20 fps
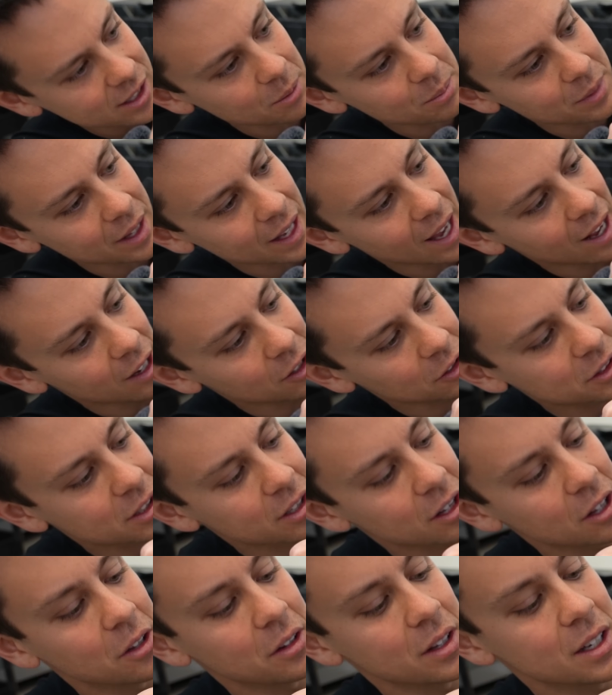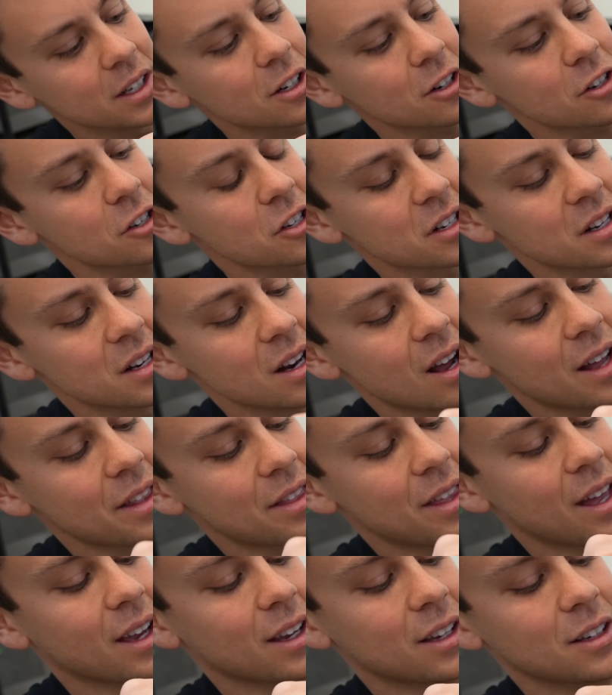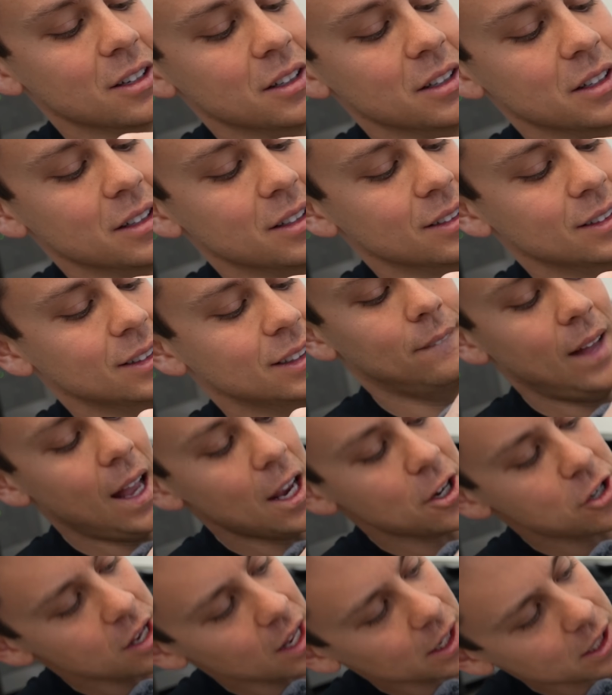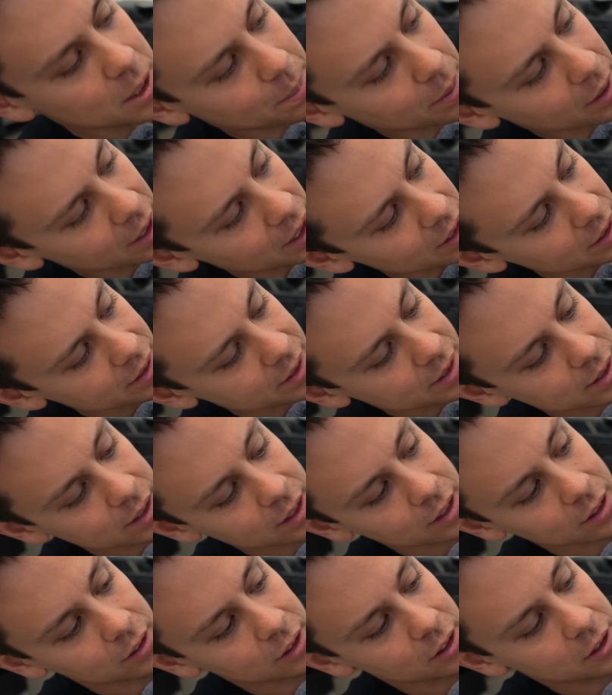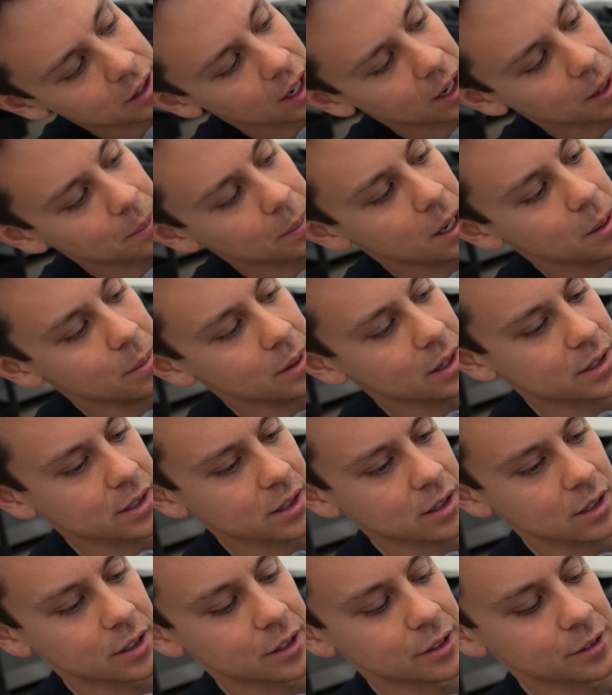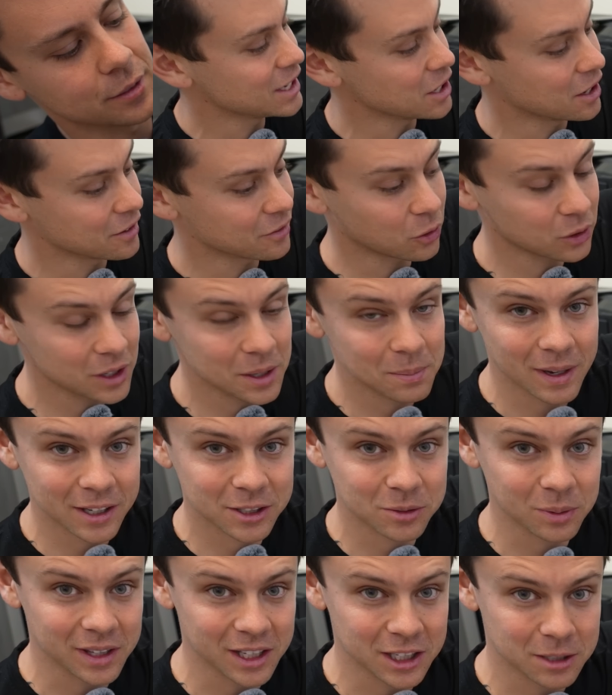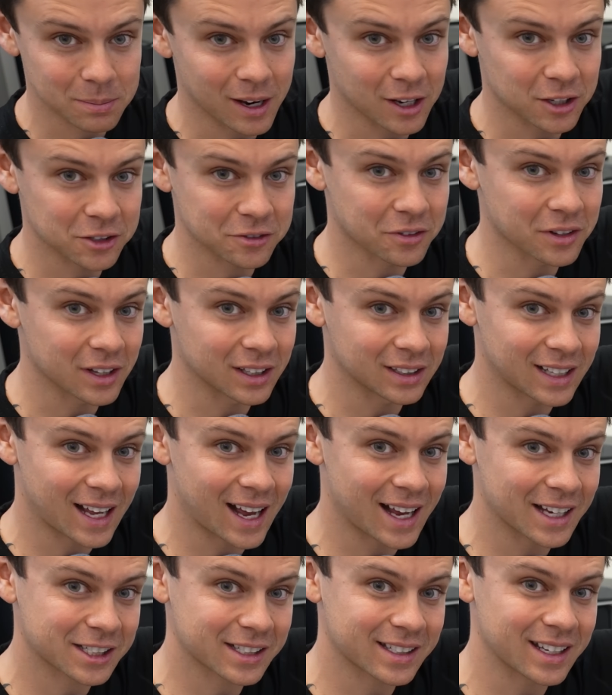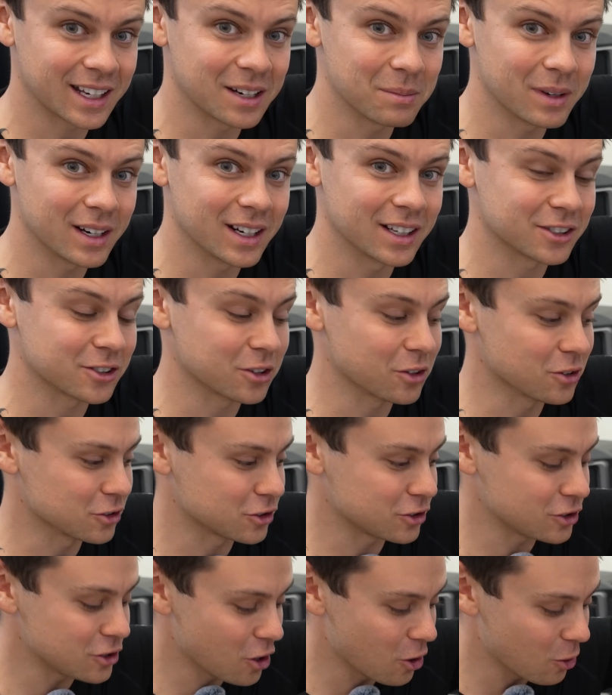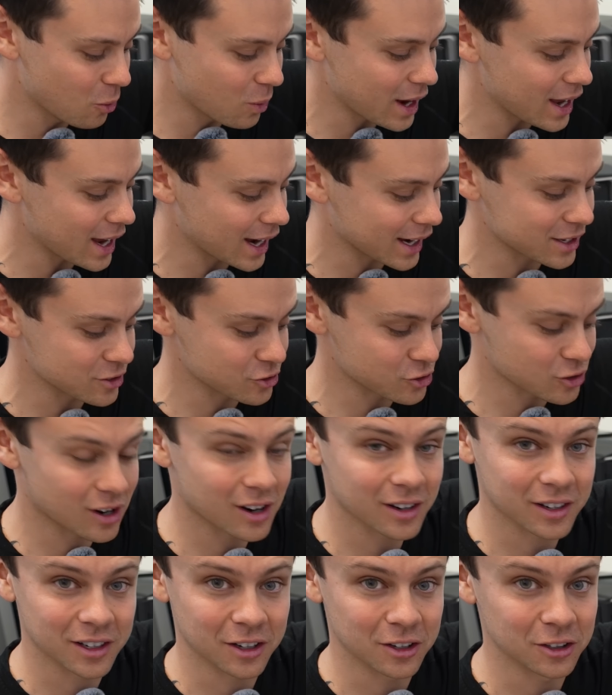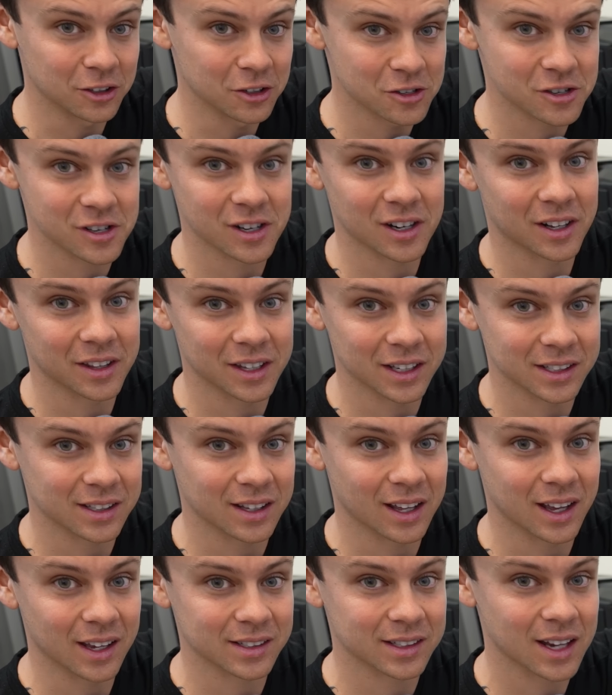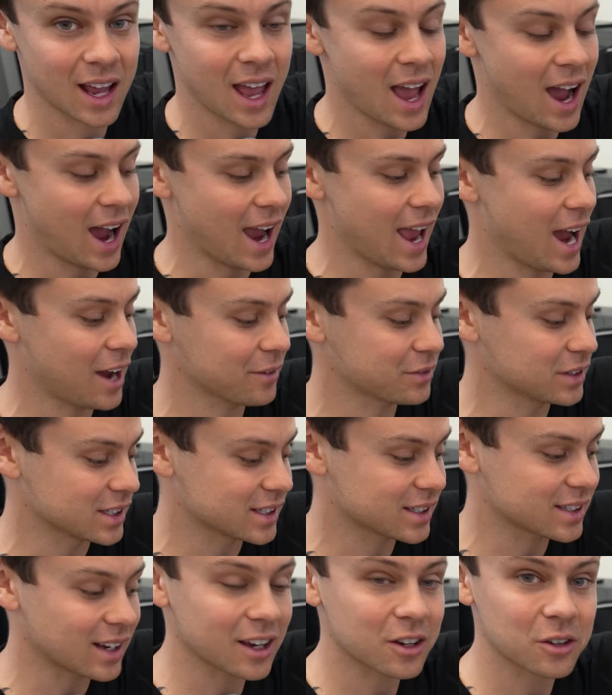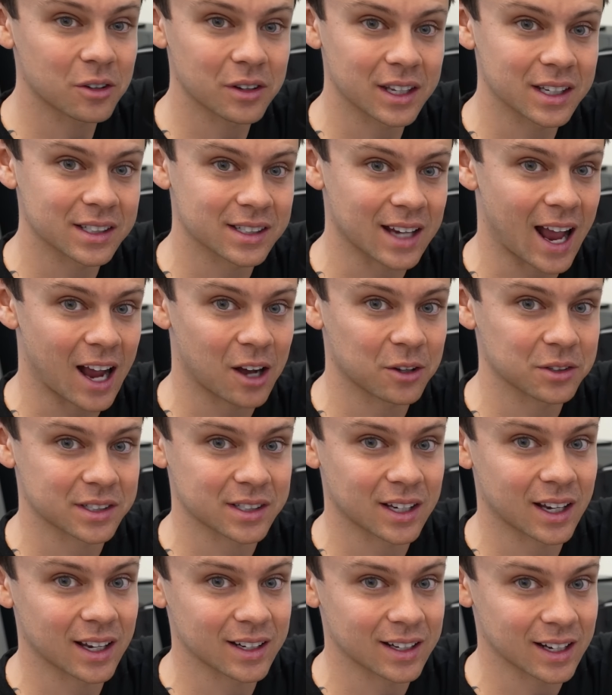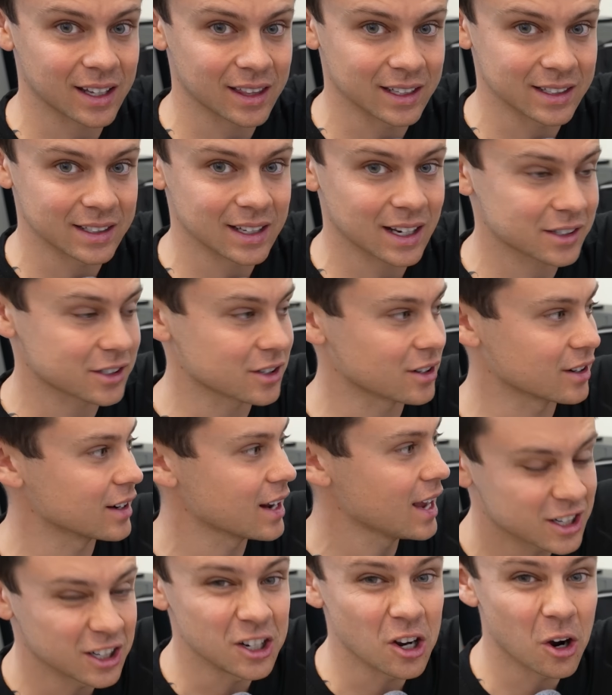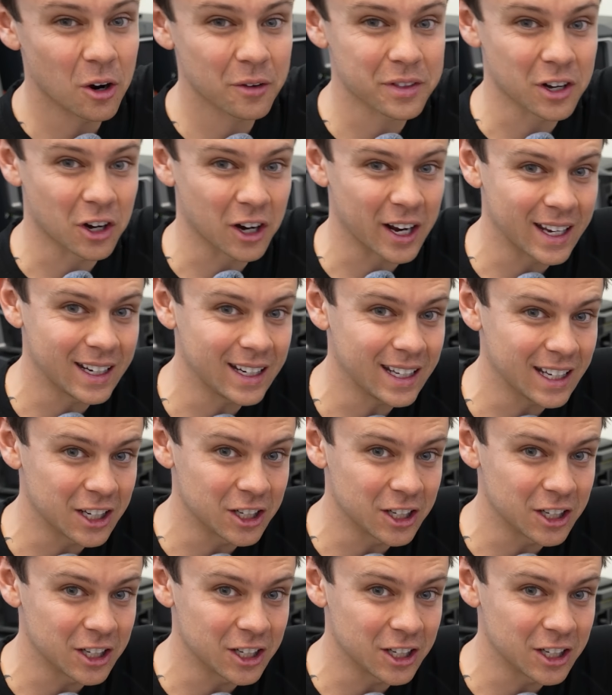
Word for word: something else though. These are just not that good. Actually, that's a pretty good seal. Okay, maybe it's good. Now, I've only messed with these panels for the last ten minutes, so there's no way I can draw a conclusion on these things. I have to cycle these outside in the desert to know if they're any